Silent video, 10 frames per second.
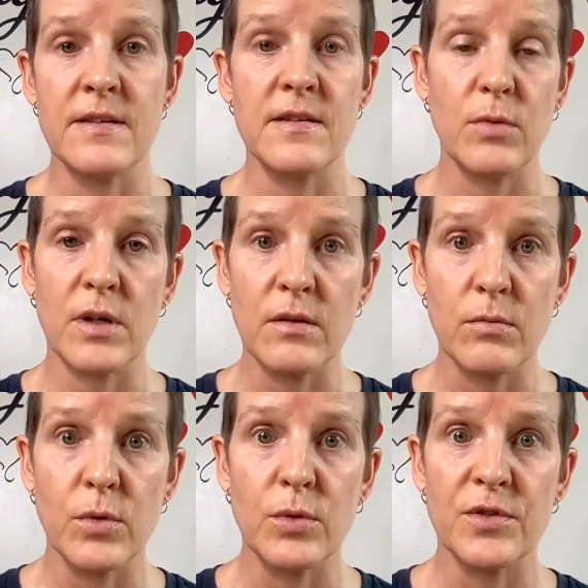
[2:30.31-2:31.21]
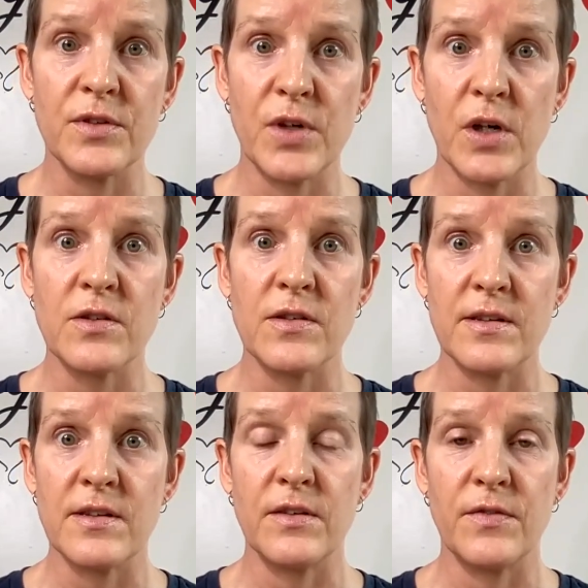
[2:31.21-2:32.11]
This is one of the rules of
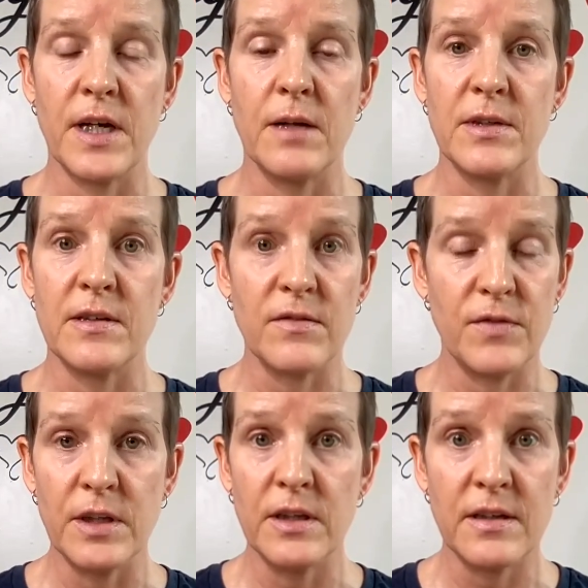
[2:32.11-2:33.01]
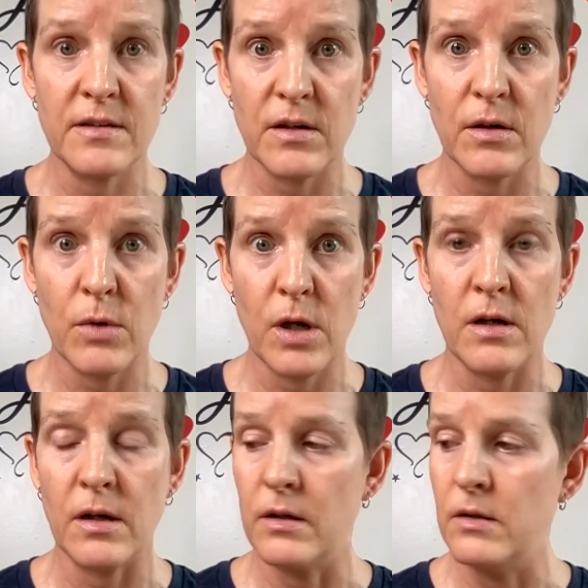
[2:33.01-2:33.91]
narcissistic families. Feelings are
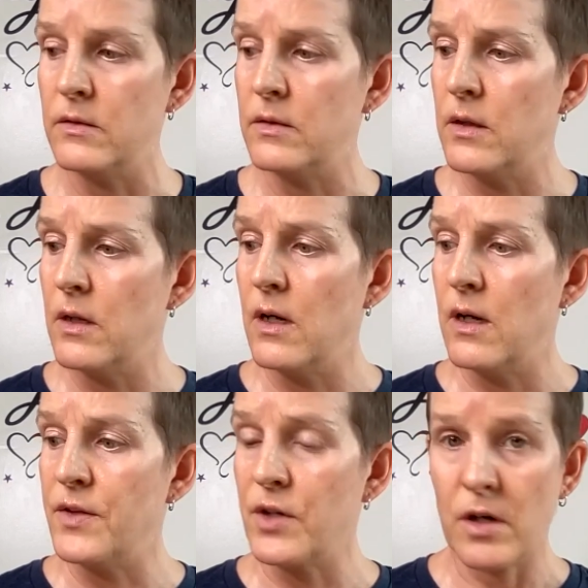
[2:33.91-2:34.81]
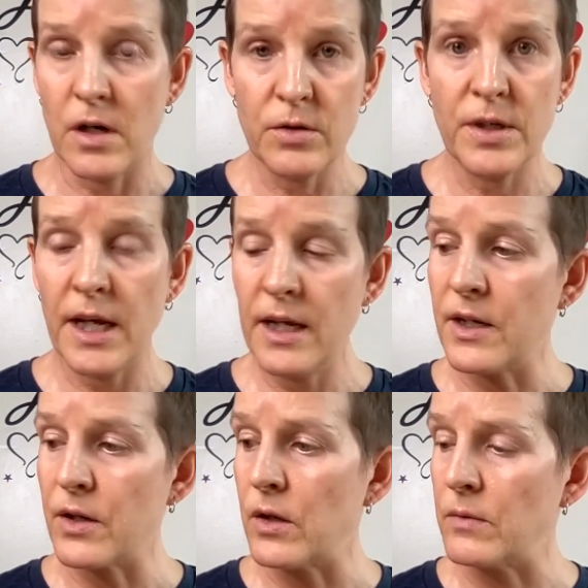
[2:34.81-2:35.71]
wrong. They're not okay
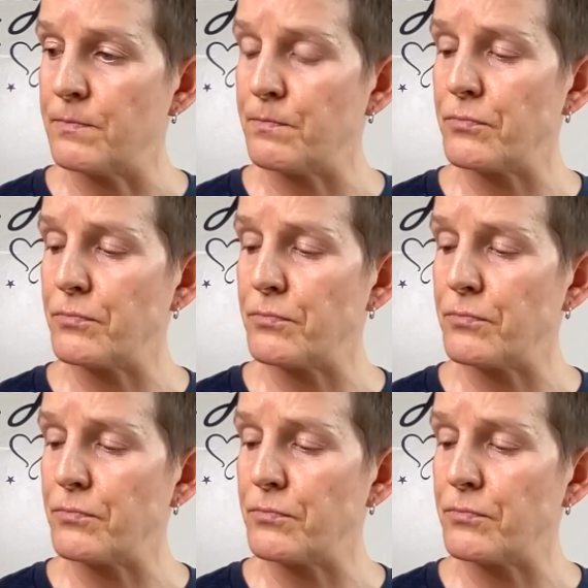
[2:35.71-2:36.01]
here.